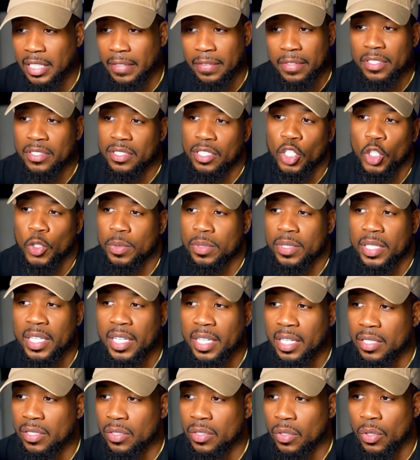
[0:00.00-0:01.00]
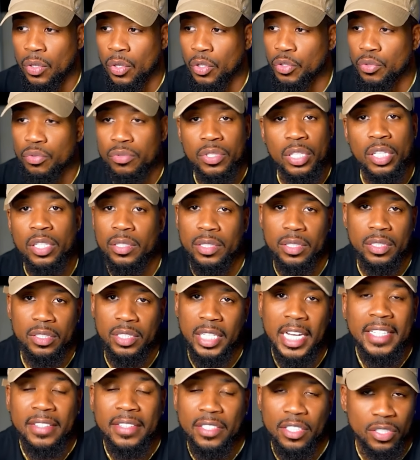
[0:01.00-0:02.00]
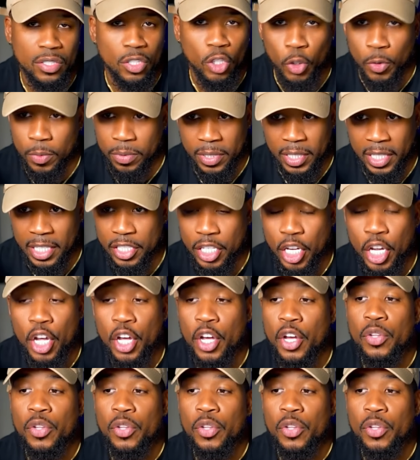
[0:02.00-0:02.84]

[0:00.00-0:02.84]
Given the circumstance, or you take the circumstance.